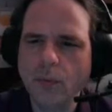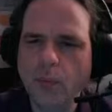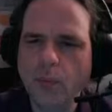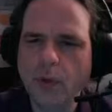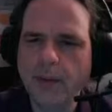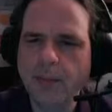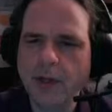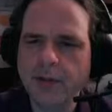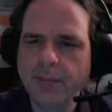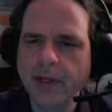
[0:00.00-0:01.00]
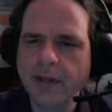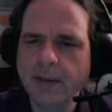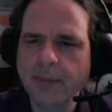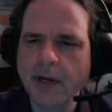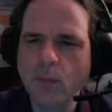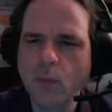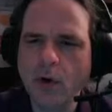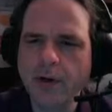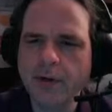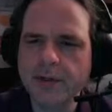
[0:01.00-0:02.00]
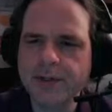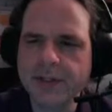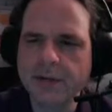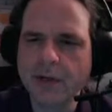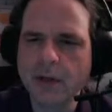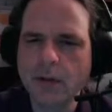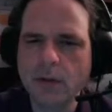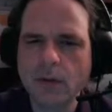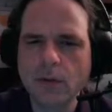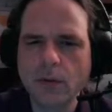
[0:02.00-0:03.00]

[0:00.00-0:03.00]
we multiply that by 1 or 0